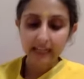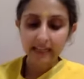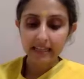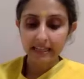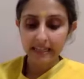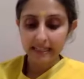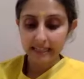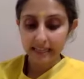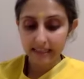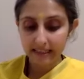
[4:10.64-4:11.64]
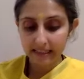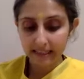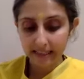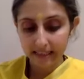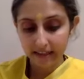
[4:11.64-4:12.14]
And then he tells
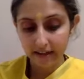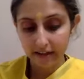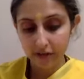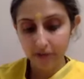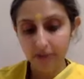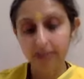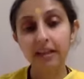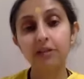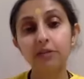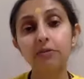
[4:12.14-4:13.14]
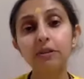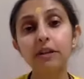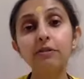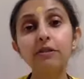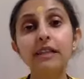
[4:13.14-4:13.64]
Śvetaketu,
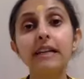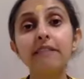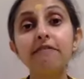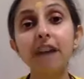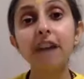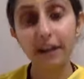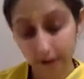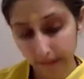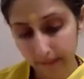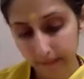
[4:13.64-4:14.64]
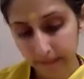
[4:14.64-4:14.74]
now take fire.